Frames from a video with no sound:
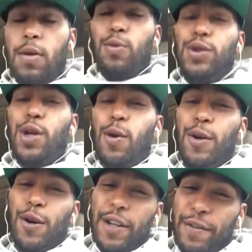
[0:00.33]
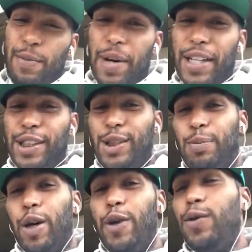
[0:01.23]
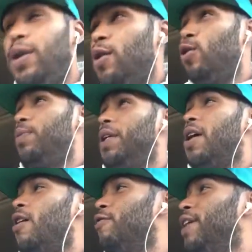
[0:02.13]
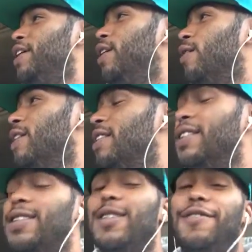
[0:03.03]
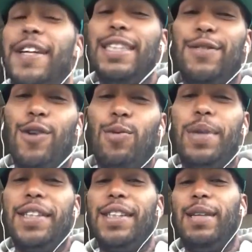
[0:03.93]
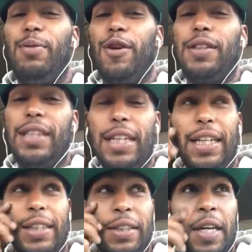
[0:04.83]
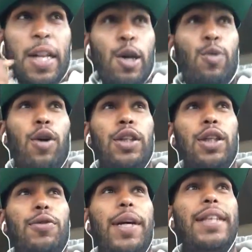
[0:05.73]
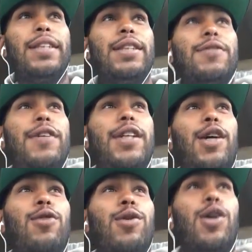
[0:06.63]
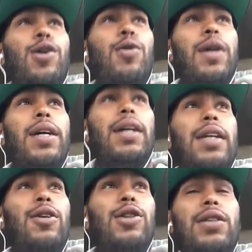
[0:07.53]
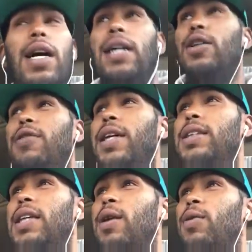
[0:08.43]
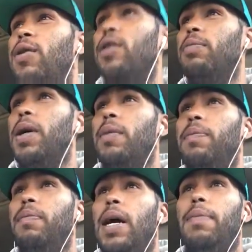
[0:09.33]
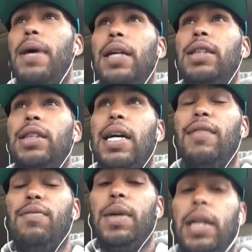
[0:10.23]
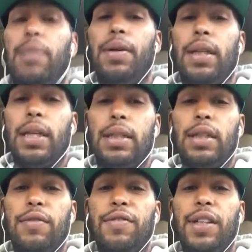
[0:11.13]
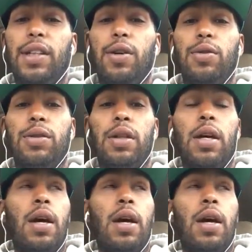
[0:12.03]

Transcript: What's going on, everybody? It's your boy Julio Loopy. Y'all already know this is the face of obesity, Martinez. Wanted to create this video real quick. I know it's kind of crazy at work. My my apologies. I haven't been able to get to the videos.